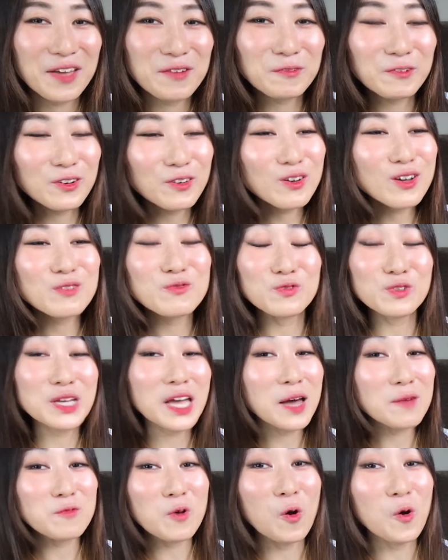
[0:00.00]
everyone, we
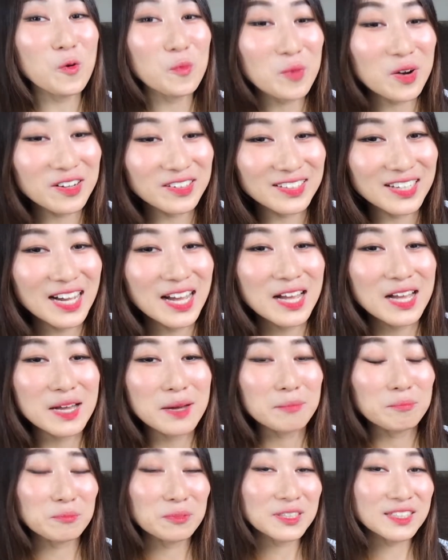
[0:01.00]
have homework.
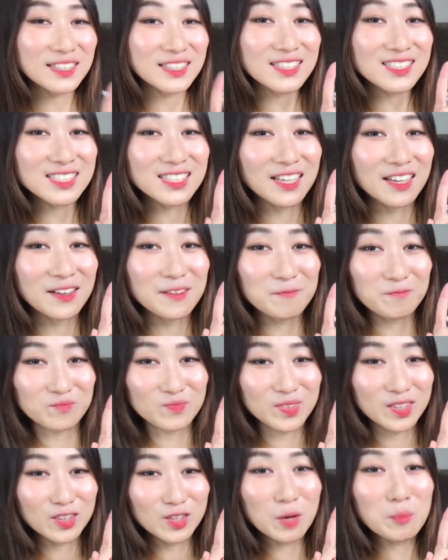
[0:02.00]
Please,
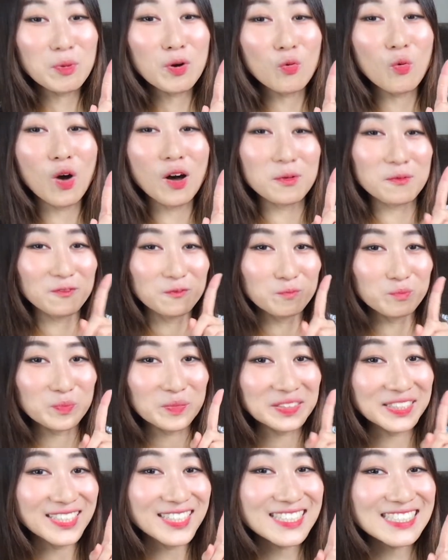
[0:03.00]
number one,
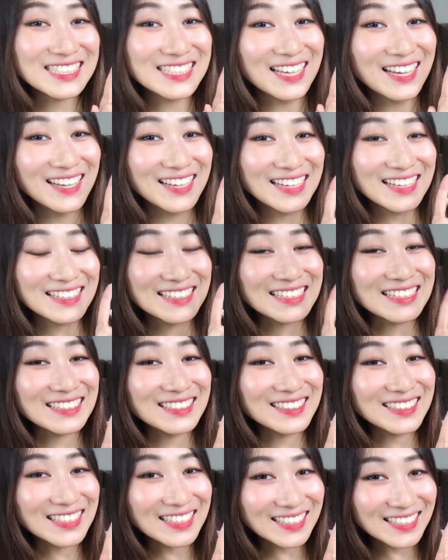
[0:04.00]
please
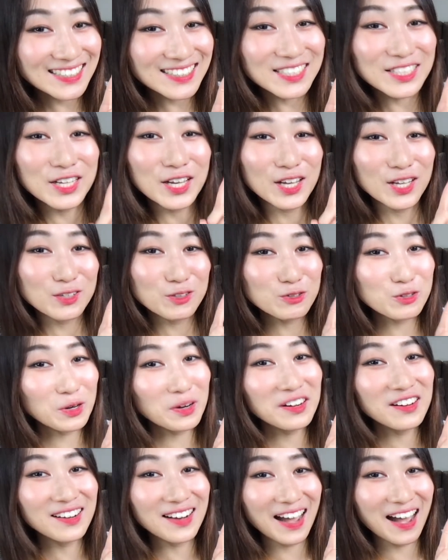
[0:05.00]
clean
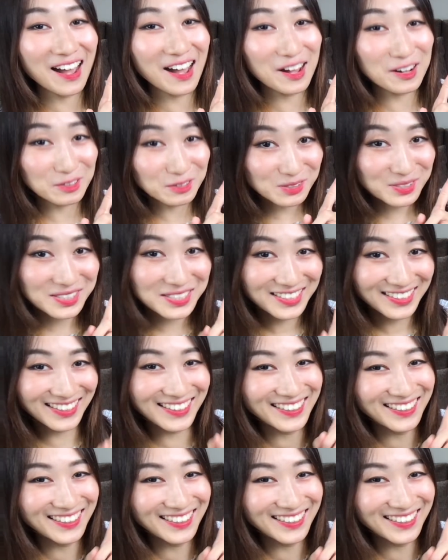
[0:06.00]
your house.